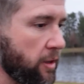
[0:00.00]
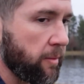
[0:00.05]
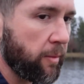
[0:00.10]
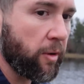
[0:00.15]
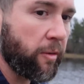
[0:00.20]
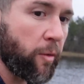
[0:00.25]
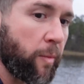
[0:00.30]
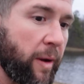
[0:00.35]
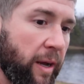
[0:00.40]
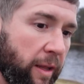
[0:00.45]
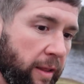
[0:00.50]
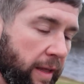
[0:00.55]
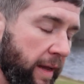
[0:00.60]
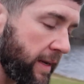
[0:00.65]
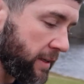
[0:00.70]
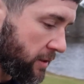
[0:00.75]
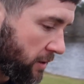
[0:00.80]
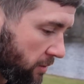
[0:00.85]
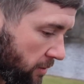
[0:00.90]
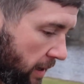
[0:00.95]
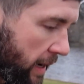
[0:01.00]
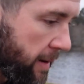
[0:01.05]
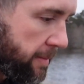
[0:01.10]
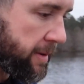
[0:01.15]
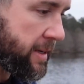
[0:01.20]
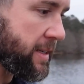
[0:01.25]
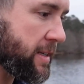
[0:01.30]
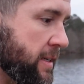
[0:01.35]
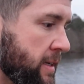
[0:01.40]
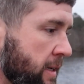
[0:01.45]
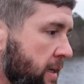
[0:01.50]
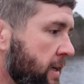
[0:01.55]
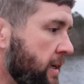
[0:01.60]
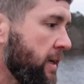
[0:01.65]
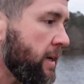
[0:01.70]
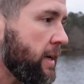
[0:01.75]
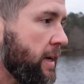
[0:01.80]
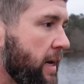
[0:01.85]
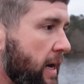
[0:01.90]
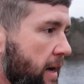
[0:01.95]
I move a bale of hay to the rabbits,
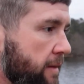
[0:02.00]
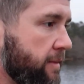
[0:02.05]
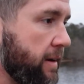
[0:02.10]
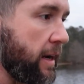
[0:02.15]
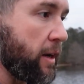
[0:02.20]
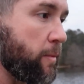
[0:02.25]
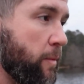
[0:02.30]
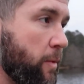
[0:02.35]
I've got to